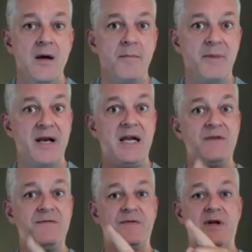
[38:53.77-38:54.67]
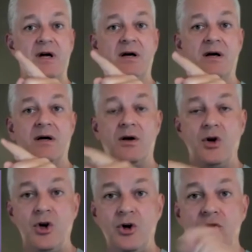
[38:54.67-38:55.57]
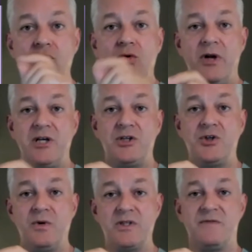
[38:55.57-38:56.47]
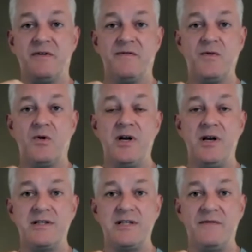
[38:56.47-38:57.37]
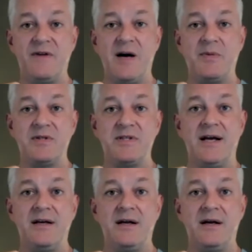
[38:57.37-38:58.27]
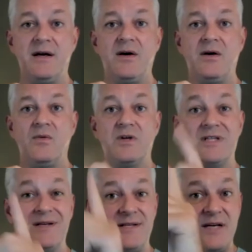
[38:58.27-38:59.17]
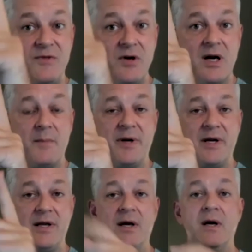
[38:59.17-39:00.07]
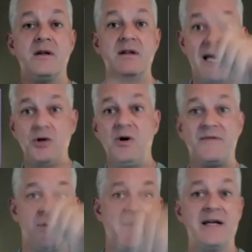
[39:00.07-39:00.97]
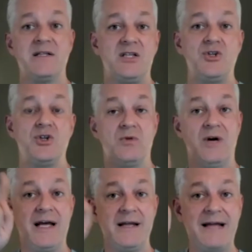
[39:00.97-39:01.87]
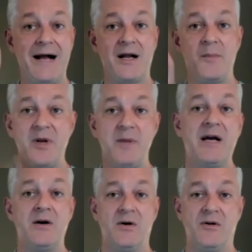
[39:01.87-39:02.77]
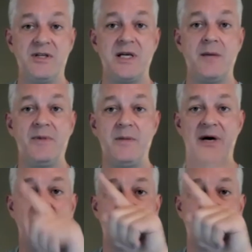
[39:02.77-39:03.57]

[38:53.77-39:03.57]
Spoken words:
But if the new issuance for 4 years at 5% was a different company, then you have to make a decision. Do I like that company better or this company better?